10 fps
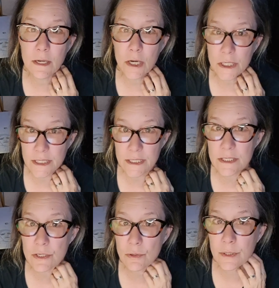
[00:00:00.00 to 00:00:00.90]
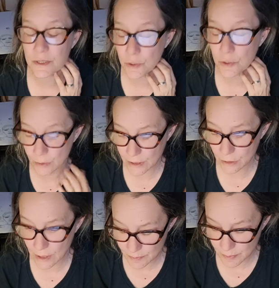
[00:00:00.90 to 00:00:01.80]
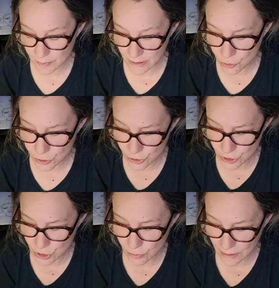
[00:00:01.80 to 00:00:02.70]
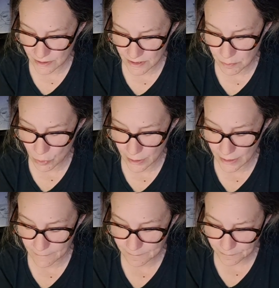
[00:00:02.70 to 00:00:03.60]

audience or that the reader has been introduced to at this point.